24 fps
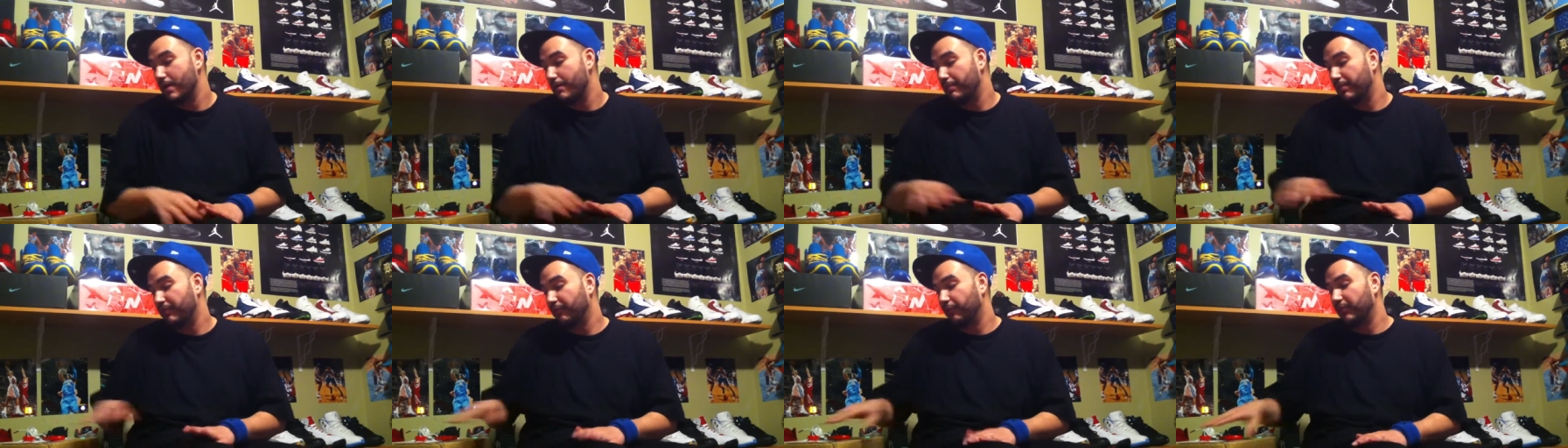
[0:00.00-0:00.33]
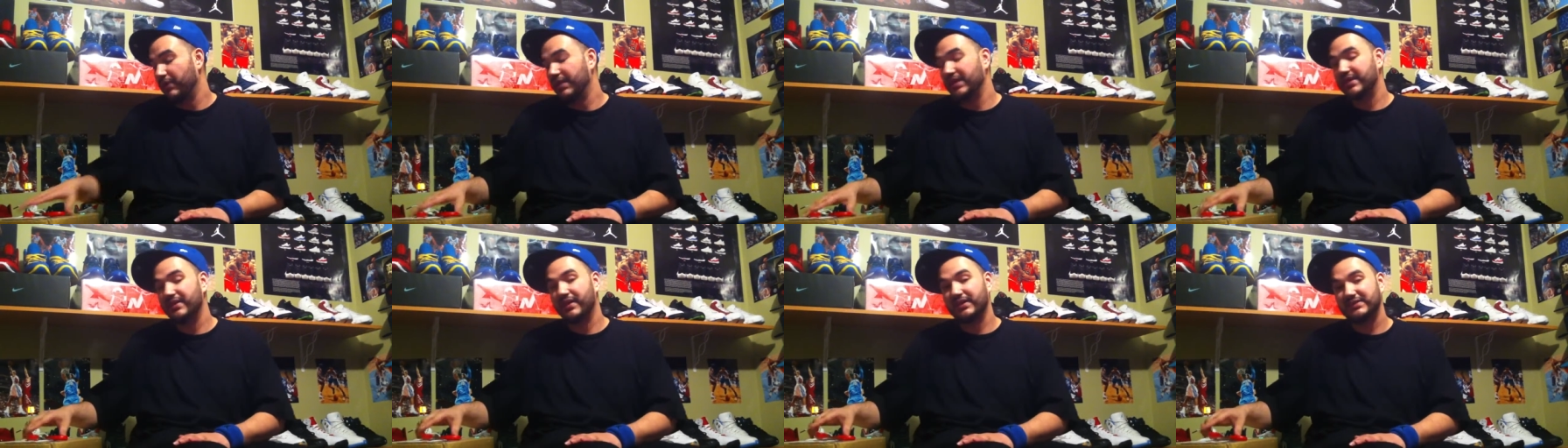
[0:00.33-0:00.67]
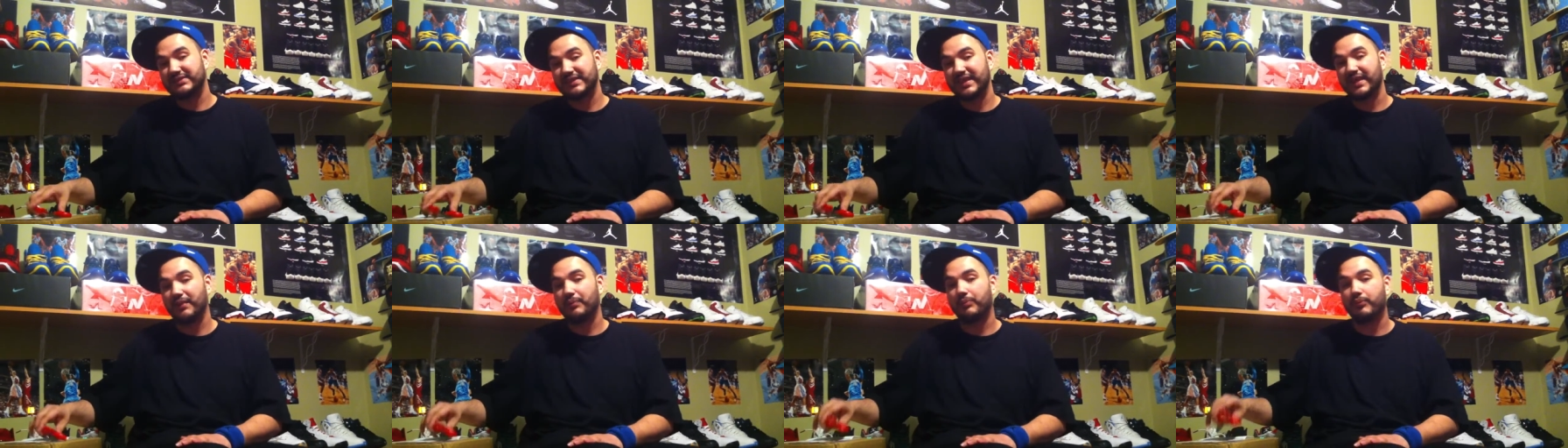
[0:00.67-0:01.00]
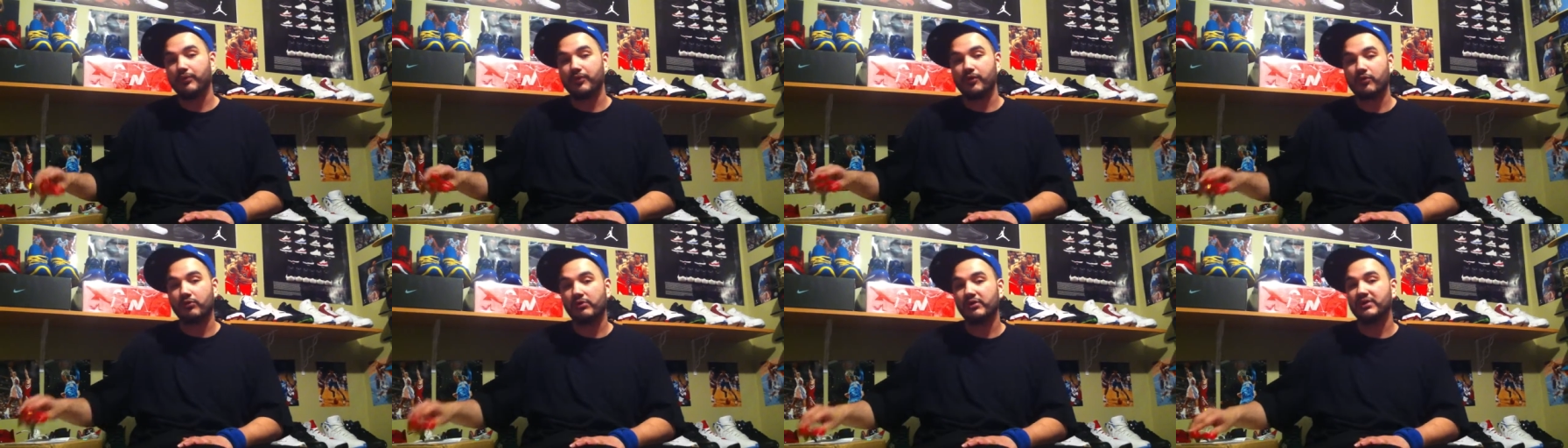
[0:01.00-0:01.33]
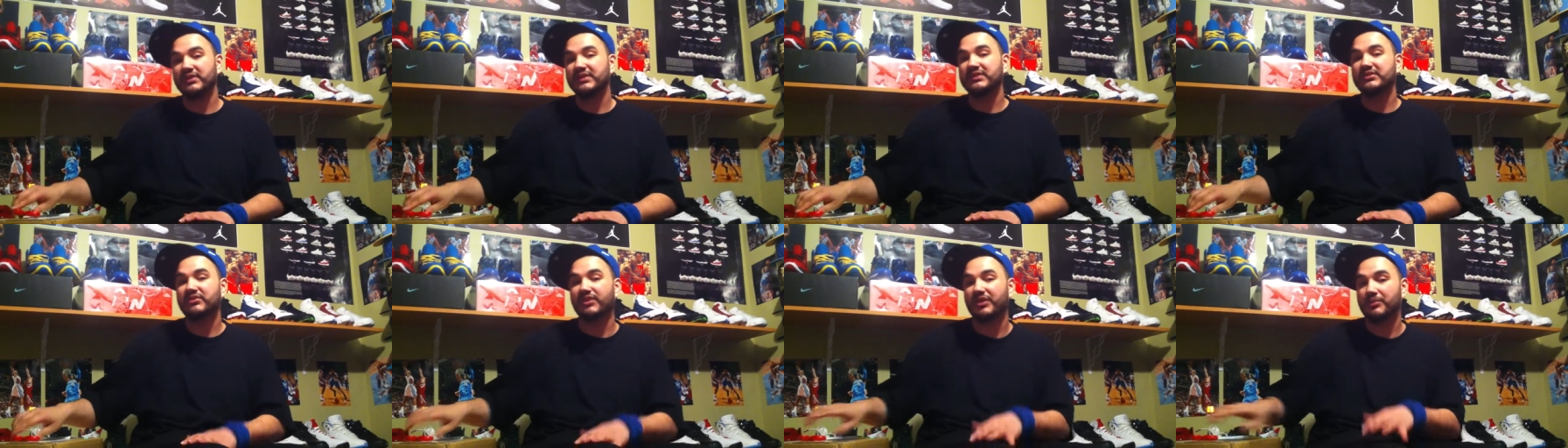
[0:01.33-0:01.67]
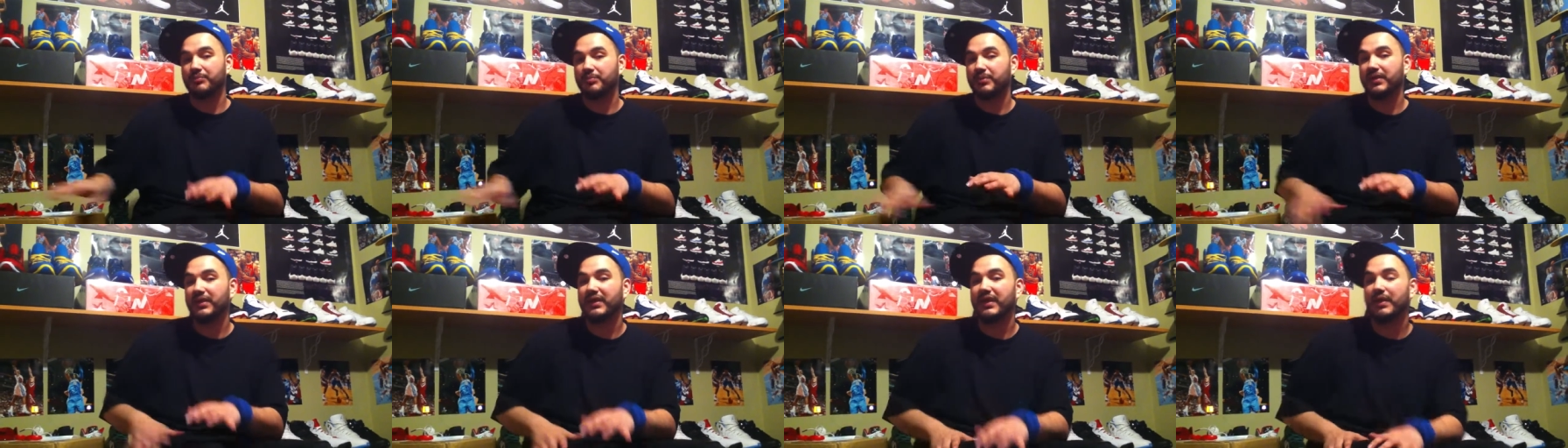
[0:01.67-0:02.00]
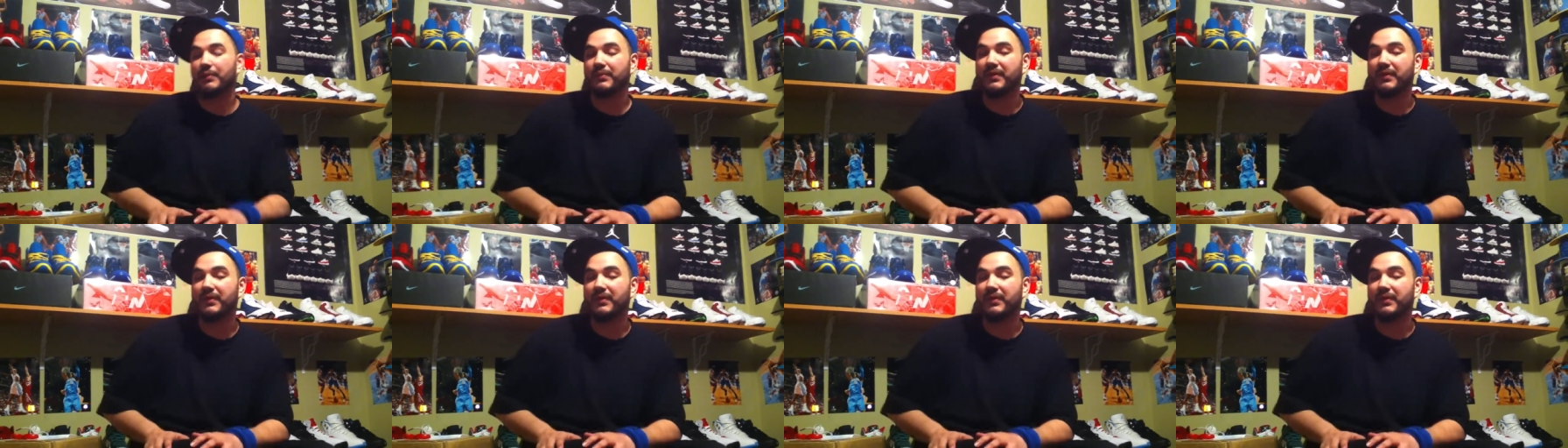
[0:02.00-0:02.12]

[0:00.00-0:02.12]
But when he does take pre-orders, it's going to be.